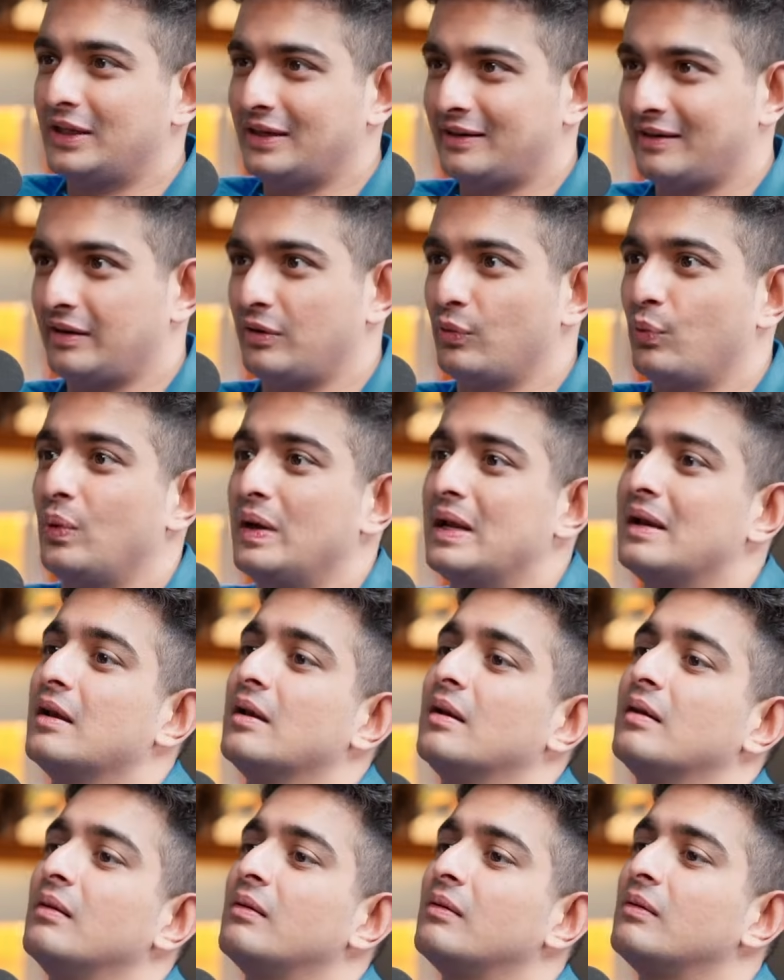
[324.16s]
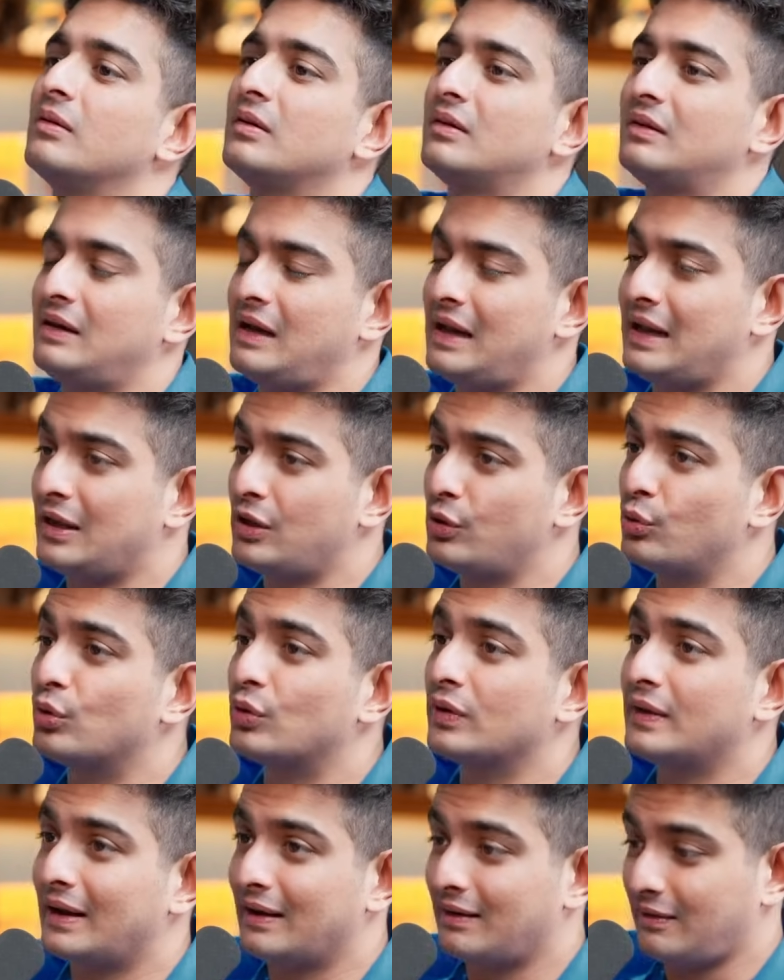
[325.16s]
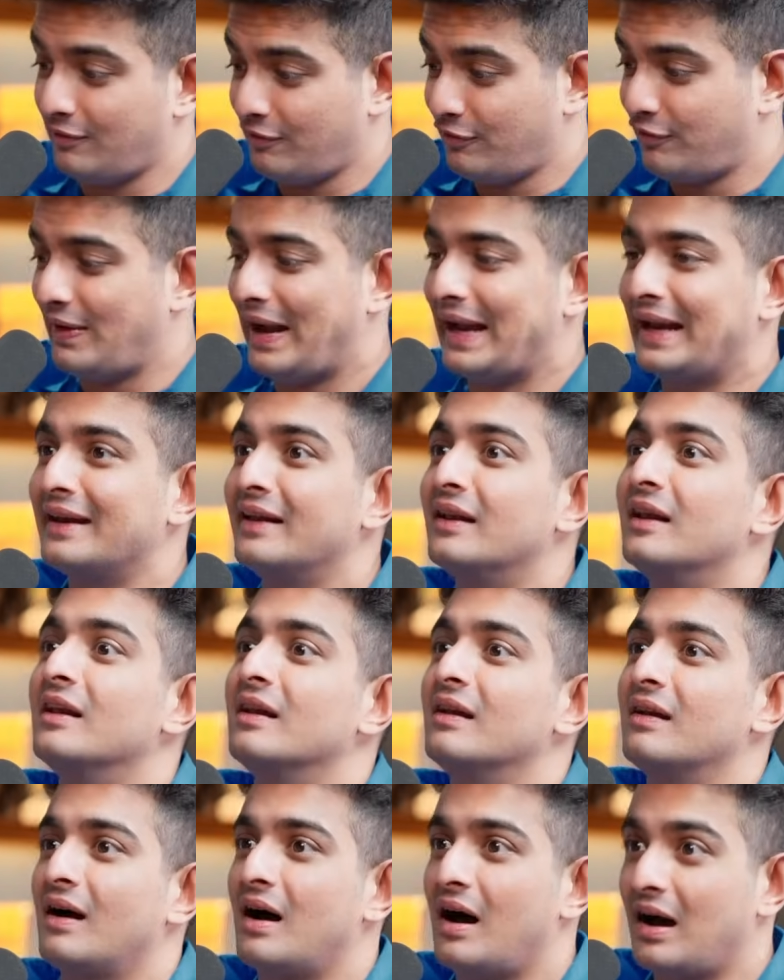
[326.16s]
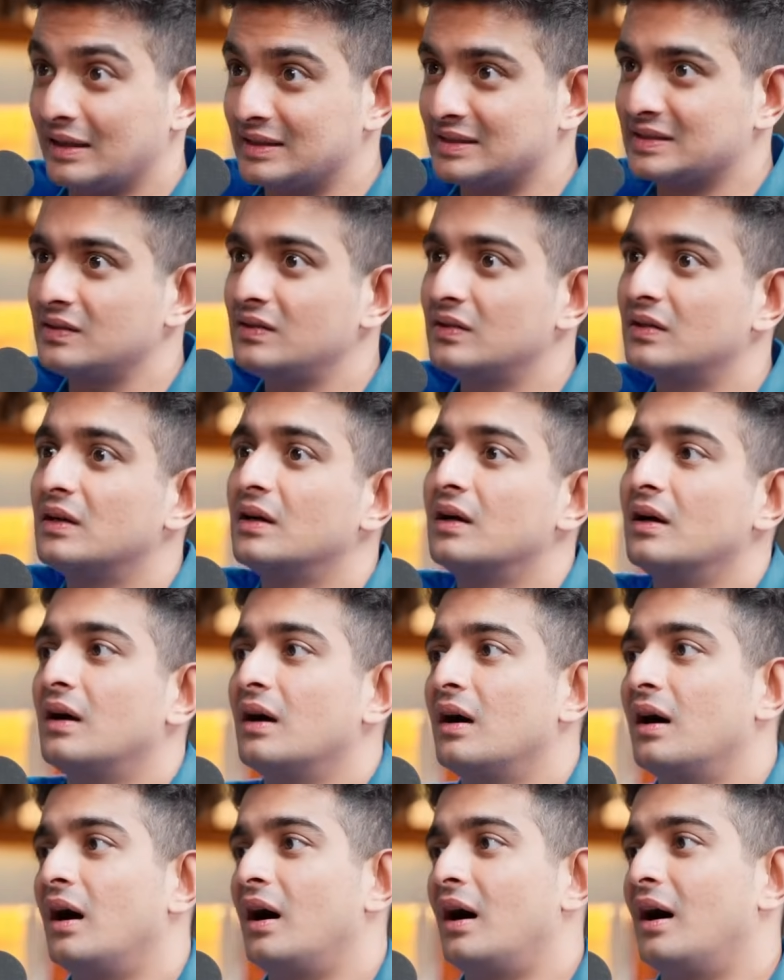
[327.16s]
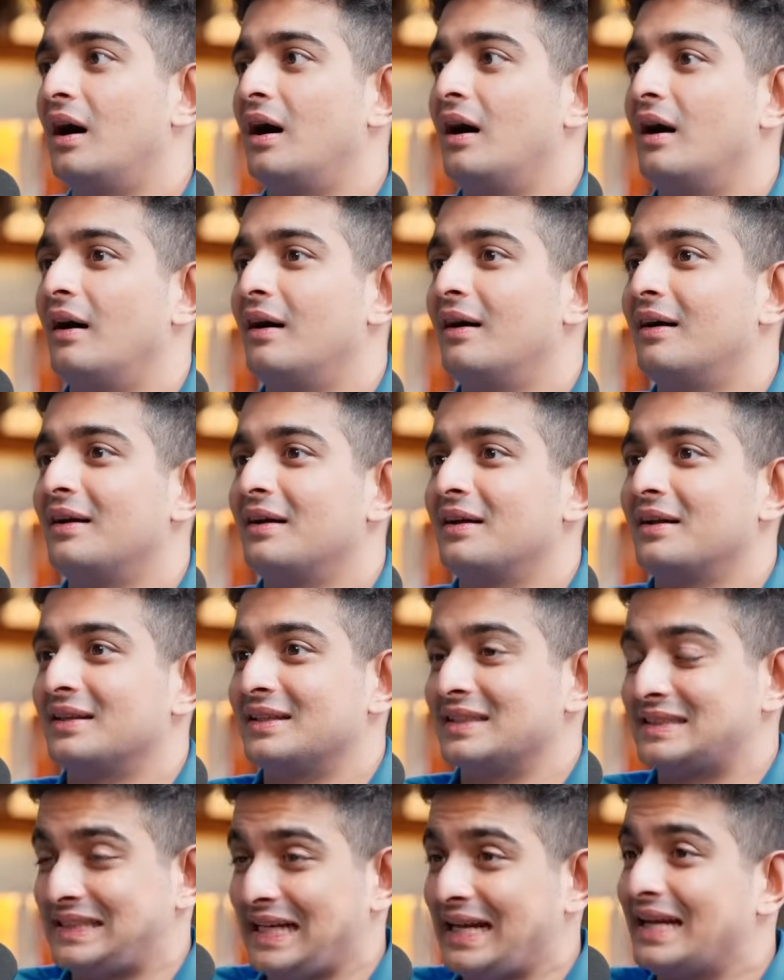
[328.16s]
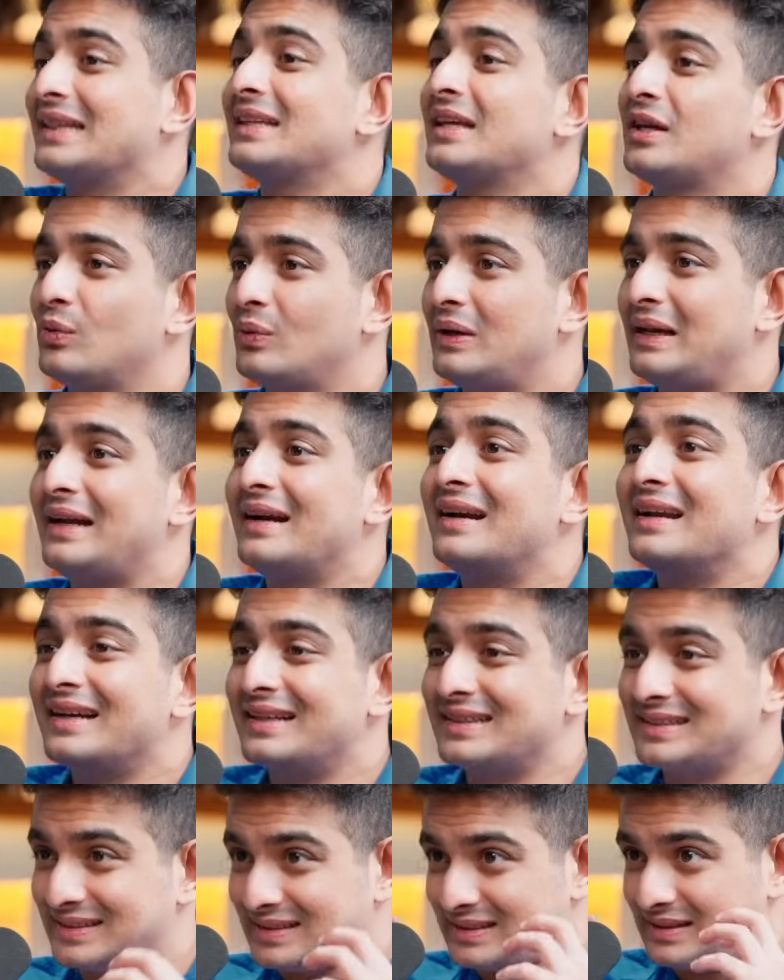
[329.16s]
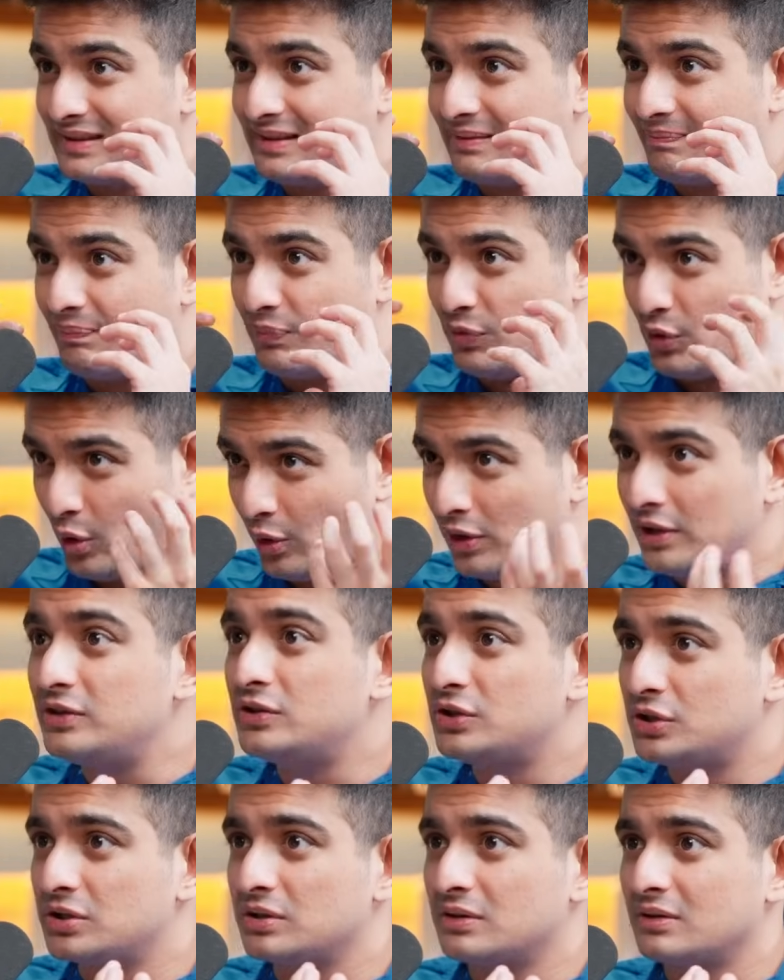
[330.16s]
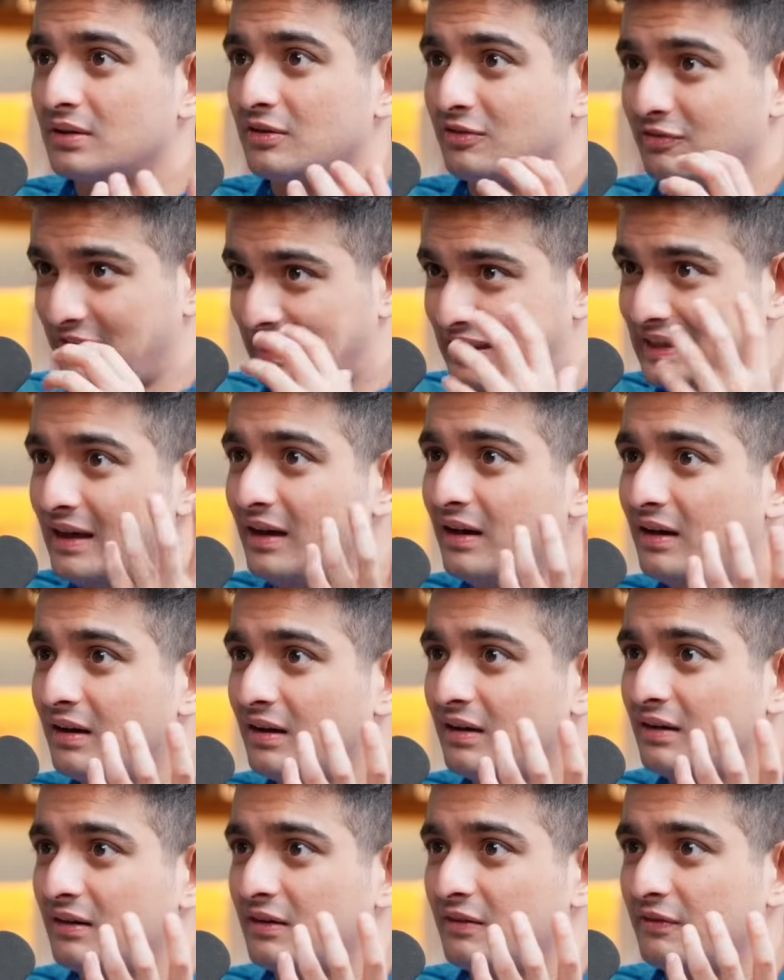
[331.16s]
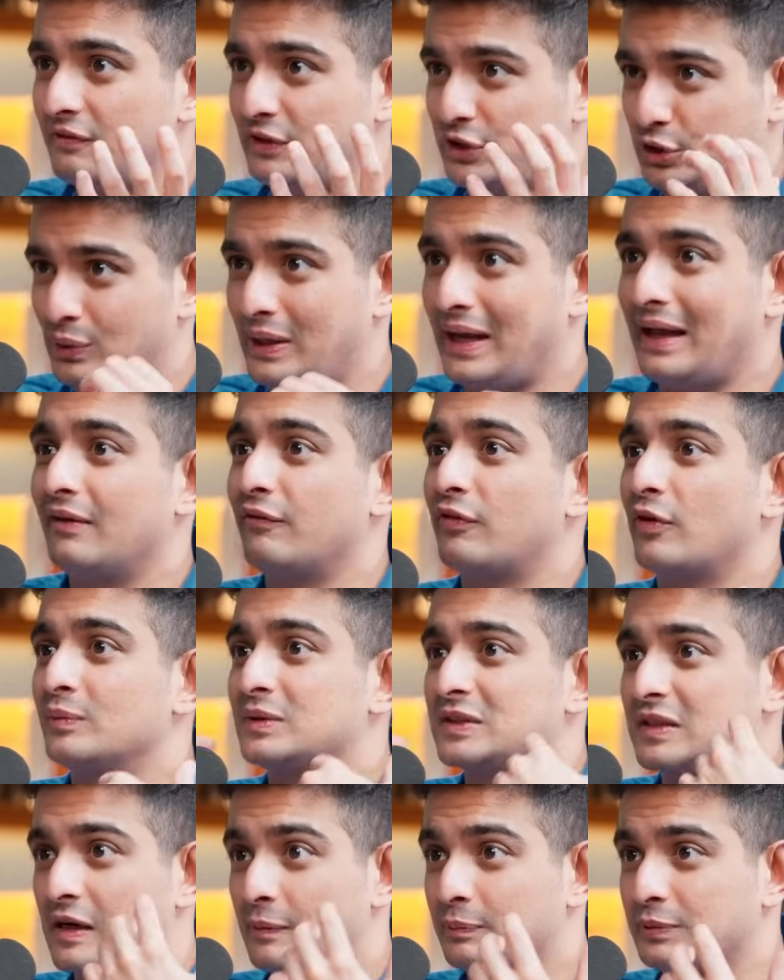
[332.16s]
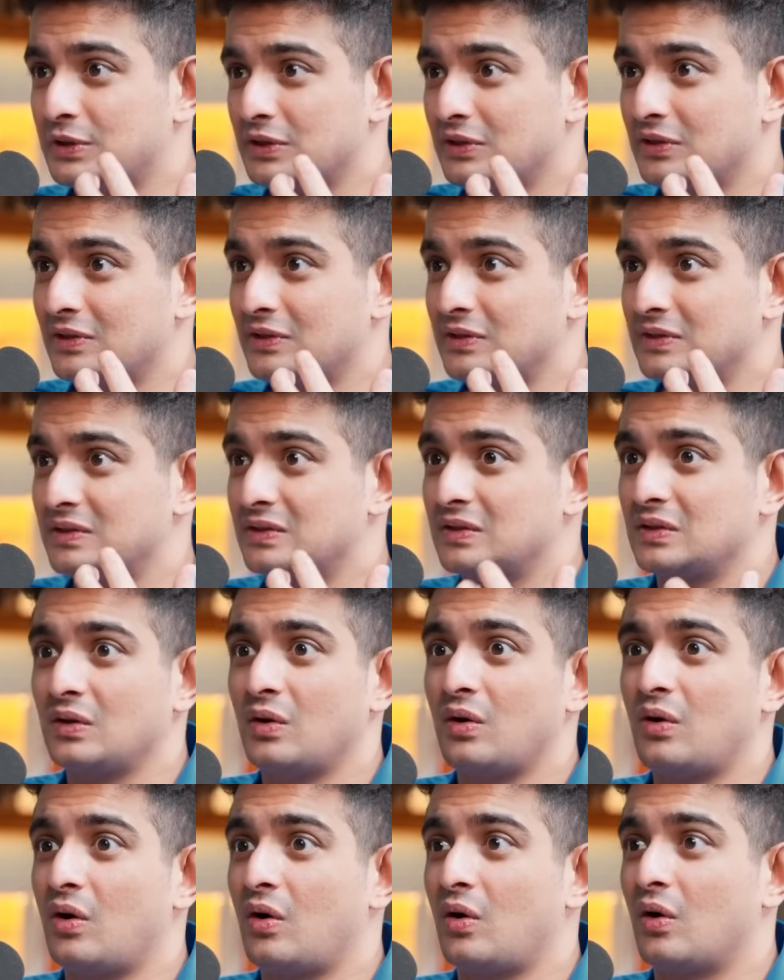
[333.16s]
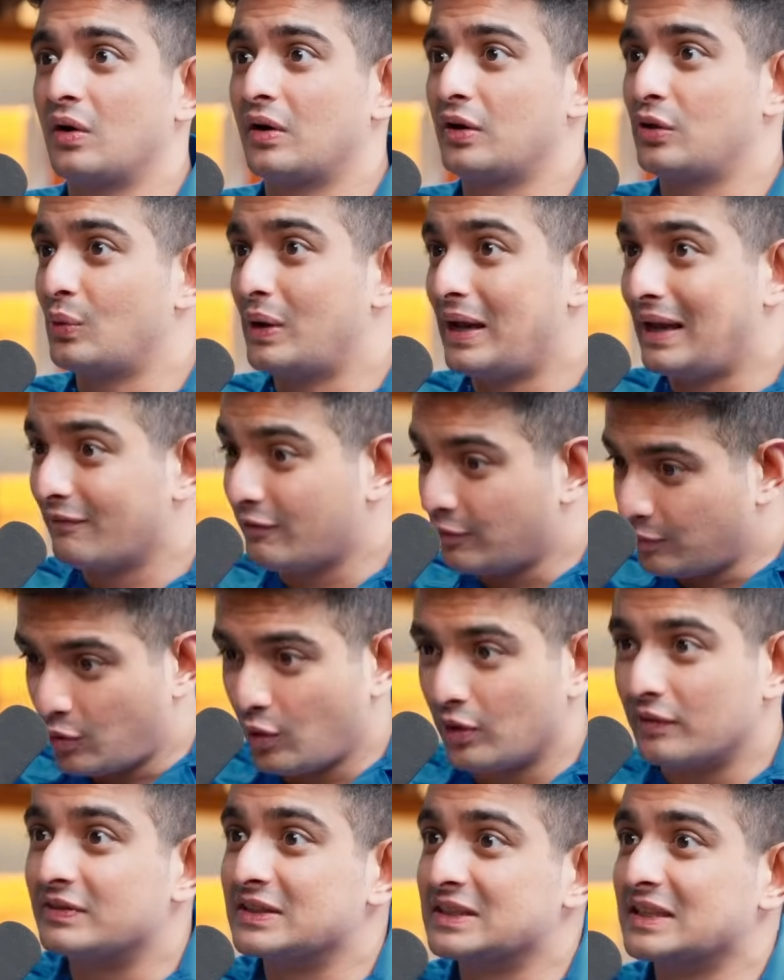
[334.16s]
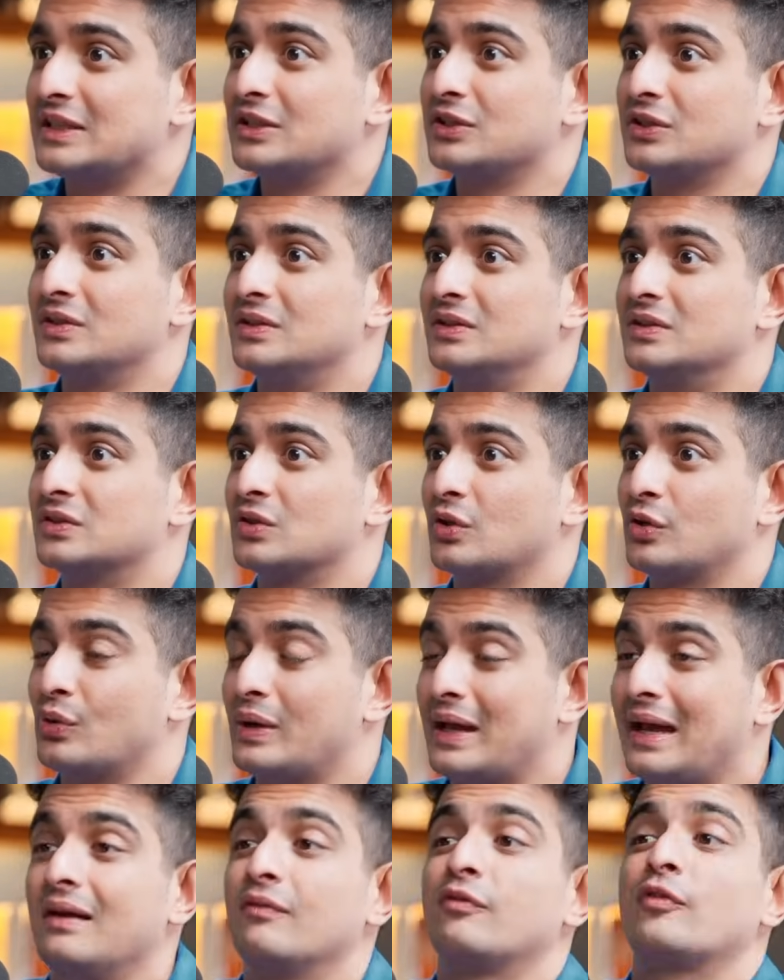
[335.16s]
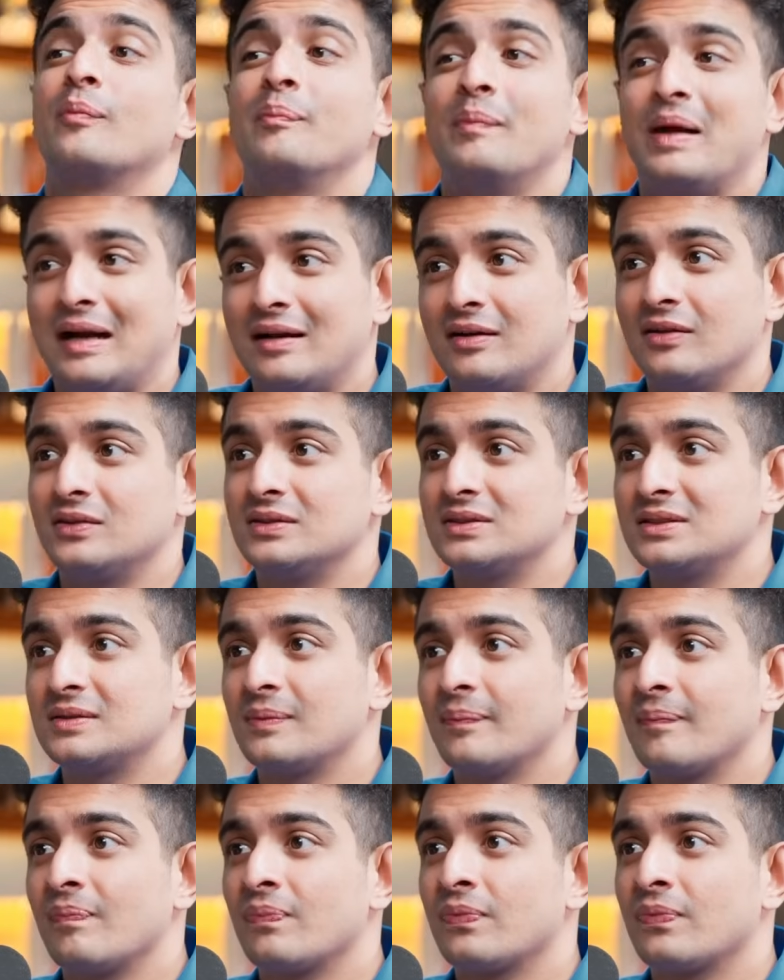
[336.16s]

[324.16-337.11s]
that it will take you to that final answer. Uh, the second thing you need is knowledge, vidya, which you gain from scriptures or you gain from conversations or you gain from mentors.